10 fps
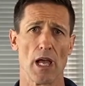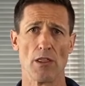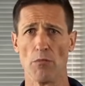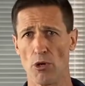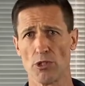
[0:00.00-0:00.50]

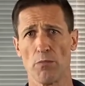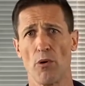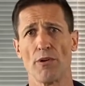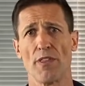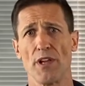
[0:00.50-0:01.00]
And the most
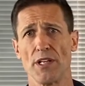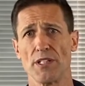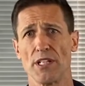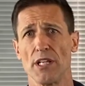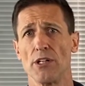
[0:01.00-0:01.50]
important thing is
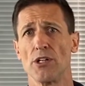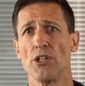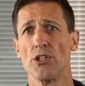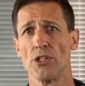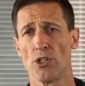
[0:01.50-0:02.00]
to get a
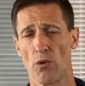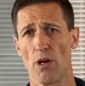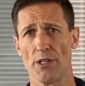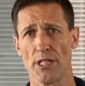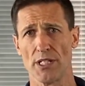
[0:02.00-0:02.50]
good
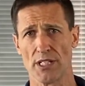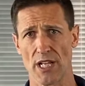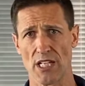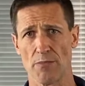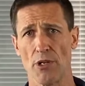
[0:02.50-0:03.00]
quality
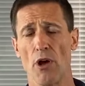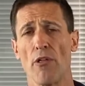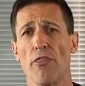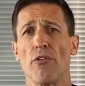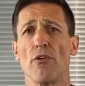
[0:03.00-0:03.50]
assessment, a
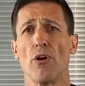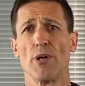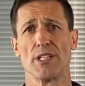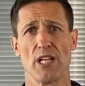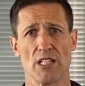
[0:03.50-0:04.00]

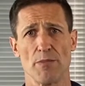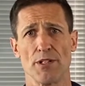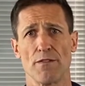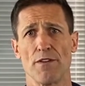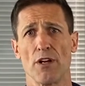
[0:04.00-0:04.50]
thorough
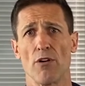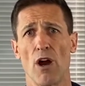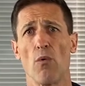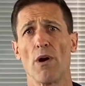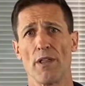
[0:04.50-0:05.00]
assessment, to figure
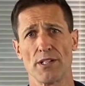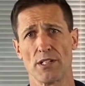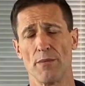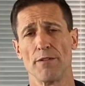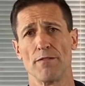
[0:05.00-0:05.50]
out where that's
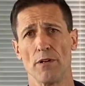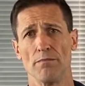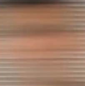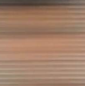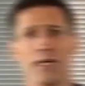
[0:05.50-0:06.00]
coming from.
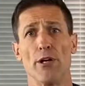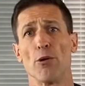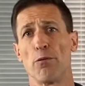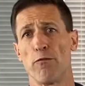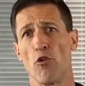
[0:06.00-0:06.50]
Here
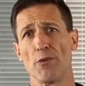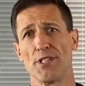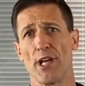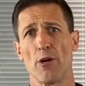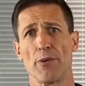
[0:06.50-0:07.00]
at
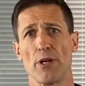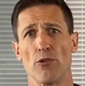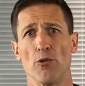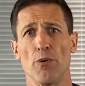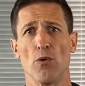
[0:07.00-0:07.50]
Performance Therapy
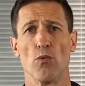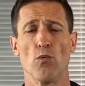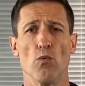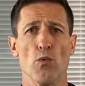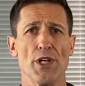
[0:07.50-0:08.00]
Group,
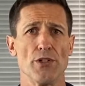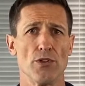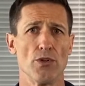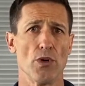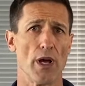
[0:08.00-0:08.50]
we
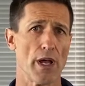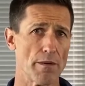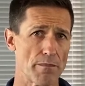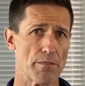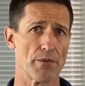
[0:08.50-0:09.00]
do
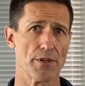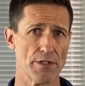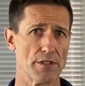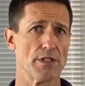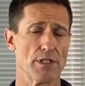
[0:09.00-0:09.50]
a
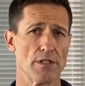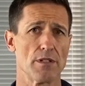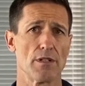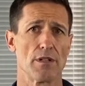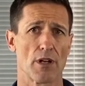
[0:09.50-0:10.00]
pretty
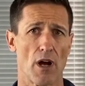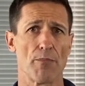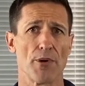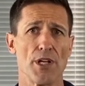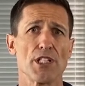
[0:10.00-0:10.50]

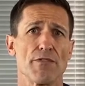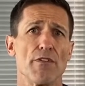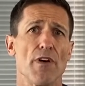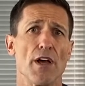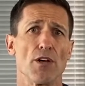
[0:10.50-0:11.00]
comprehensive
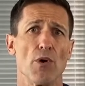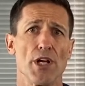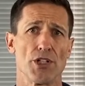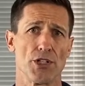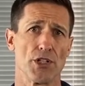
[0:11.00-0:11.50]

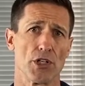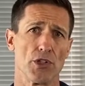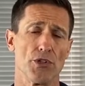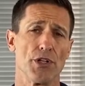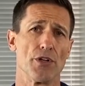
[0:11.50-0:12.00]
evaluation,
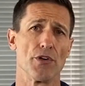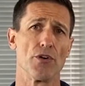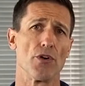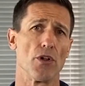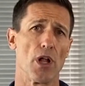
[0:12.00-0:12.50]
including a
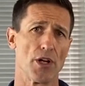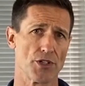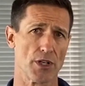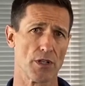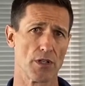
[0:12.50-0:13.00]

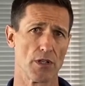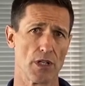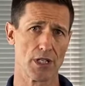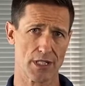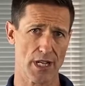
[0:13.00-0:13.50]
neurologic
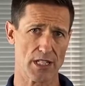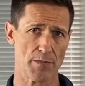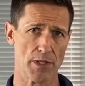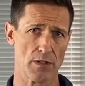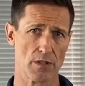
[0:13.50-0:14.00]

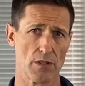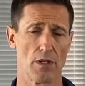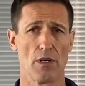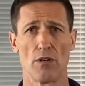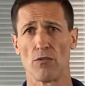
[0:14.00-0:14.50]
assessment,
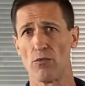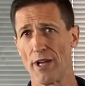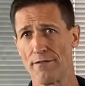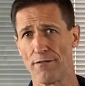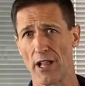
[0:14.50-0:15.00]

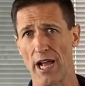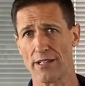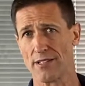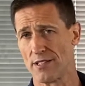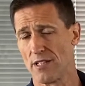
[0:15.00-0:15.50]
red
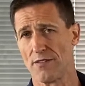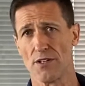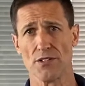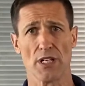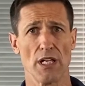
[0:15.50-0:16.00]
flags to see if
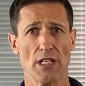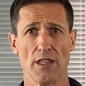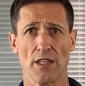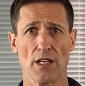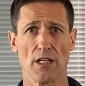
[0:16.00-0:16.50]
there's
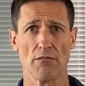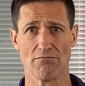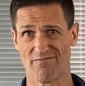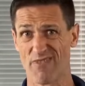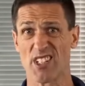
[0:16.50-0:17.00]
anything
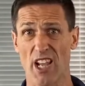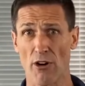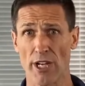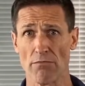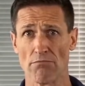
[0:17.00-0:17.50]

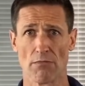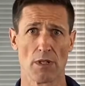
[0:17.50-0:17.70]
scary.